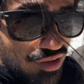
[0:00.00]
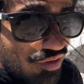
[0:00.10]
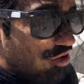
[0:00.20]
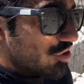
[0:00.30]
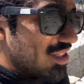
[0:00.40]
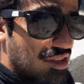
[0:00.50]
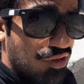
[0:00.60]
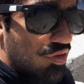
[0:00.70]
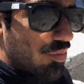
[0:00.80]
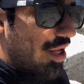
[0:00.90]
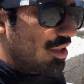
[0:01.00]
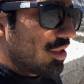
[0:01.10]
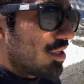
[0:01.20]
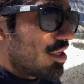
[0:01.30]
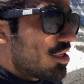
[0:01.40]
and there's lessons from that
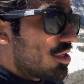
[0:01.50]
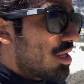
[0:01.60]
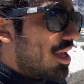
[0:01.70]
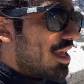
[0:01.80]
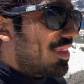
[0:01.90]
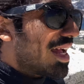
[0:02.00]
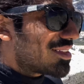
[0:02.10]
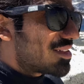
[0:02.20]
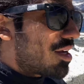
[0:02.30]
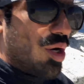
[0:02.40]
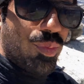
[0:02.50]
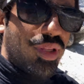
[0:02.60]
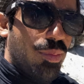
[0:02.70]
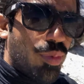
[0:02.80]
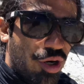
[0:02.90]
and that's the humbling
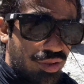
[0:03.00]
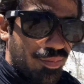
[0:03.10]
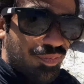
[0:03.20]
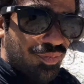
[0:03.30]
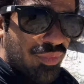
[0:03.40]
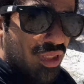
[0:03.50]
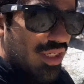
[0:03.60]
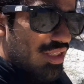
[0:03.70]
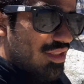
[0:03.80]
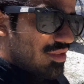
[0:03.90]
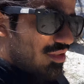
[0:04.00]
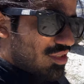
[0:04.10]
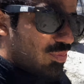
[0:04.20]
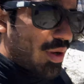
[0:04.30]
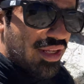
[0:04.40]
part is
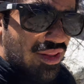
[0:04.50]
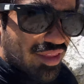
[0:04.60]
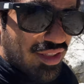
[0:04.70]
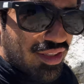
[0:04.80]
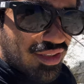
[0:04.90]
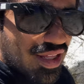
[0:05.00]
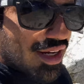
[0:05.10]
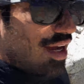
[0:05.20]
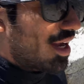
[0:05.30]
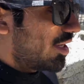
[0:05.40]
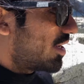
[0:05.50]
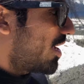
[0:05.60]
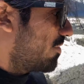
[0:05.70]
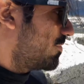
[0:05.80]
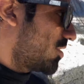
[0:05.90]
despite thinking that i
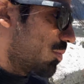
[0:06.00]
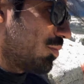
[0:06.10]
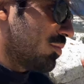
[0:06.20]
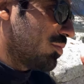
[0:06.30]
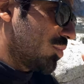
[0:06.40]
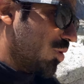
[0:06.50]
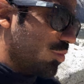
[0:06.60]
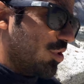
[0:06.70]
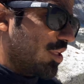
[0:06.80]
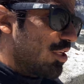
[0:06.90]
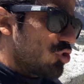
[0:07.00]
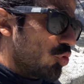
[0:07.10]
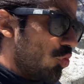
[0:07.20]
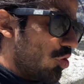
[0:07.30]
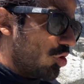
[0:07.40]
have some communication
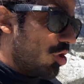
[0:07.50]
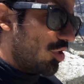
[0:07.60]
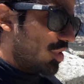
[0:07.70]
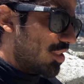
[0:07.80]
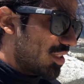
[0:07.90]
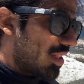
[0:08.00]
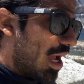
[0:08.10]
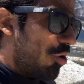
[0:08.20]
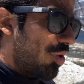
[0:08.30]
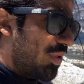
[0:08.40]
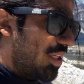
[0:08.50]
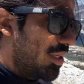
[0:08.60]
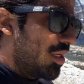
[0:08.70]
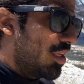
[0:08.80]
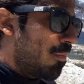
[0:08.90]
with god that's allowing me
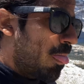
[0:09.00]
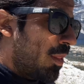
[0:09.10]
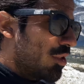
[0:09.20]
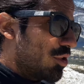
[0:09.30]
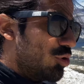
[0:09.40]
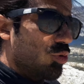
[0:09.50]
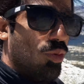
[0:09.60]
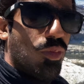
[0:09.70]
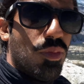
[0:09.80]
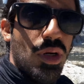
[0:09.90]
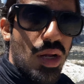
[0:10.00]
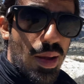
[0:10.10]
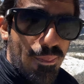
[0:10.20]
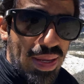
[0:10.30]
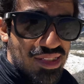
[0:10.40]
to do
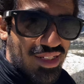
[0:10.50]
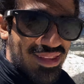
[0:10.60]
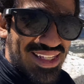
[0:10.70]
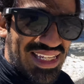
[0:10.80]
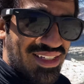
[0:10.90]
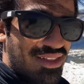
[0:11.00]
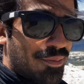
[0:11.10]
amazing things